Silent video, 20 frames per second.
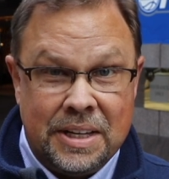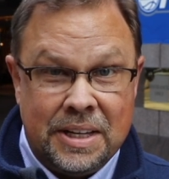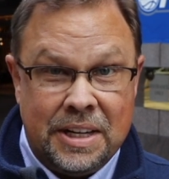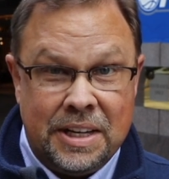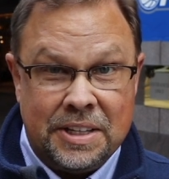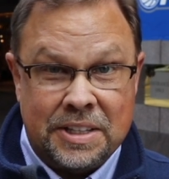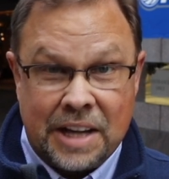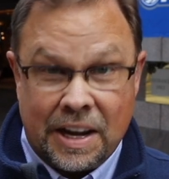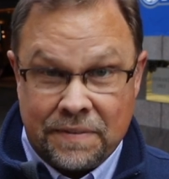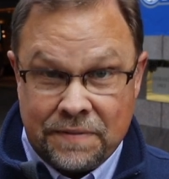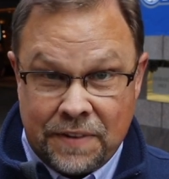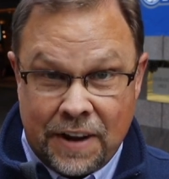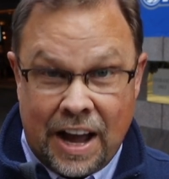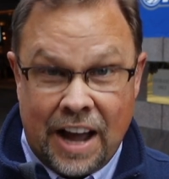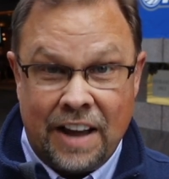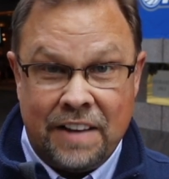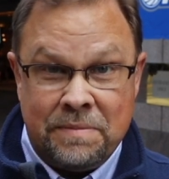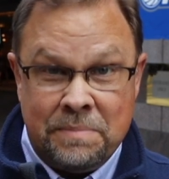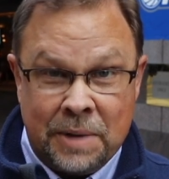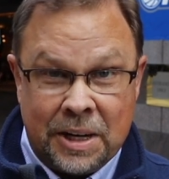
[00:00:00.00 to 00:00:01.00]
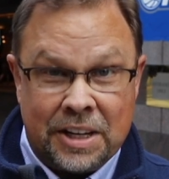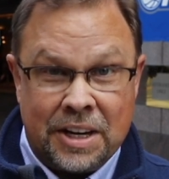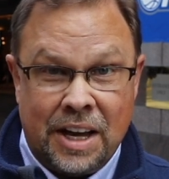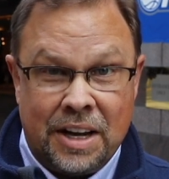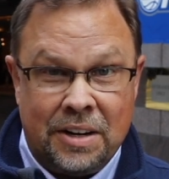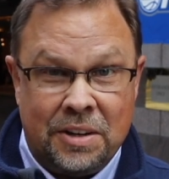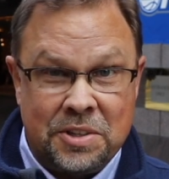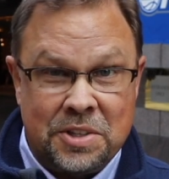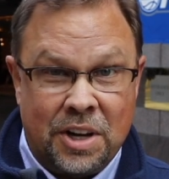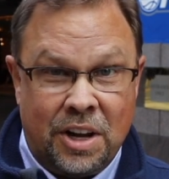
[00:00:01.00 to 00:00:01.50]
He's got 5
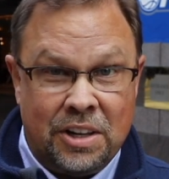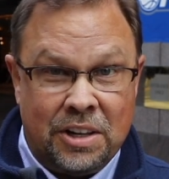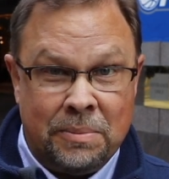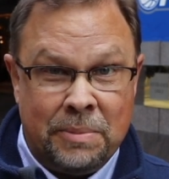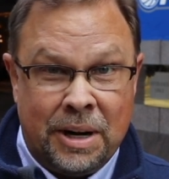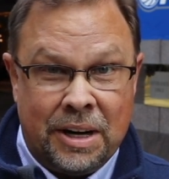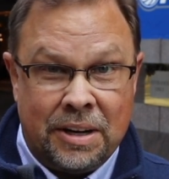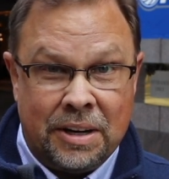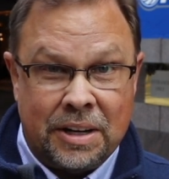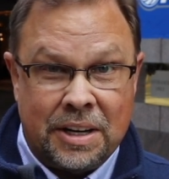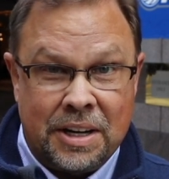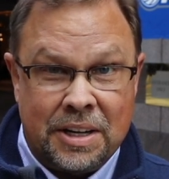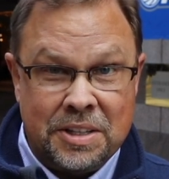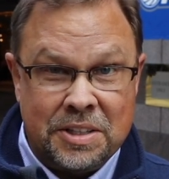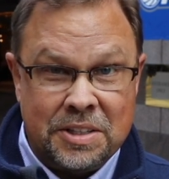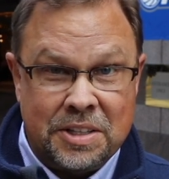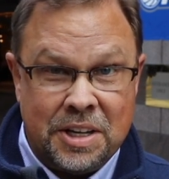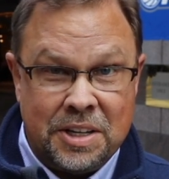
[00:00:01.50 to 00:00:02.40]
McDonald's All-Americans.